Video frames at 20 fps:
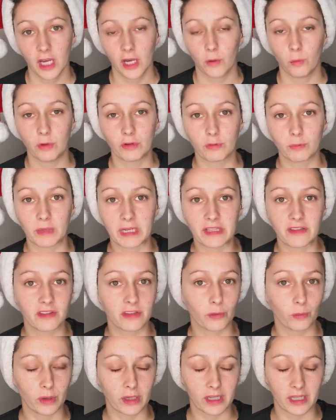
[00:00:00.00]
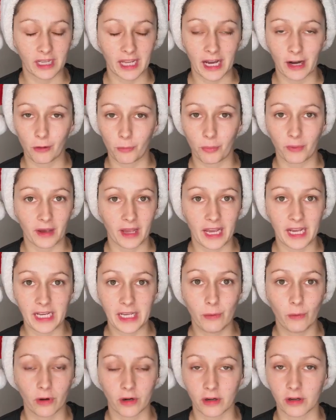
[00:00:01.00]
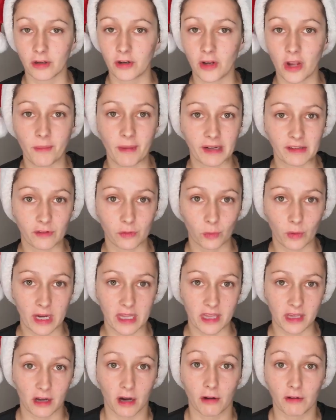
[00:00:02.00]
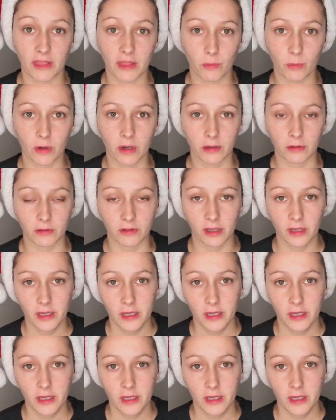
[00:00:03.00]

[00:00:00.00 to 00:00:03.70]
which means that we can help anyone no matter where they are in the world.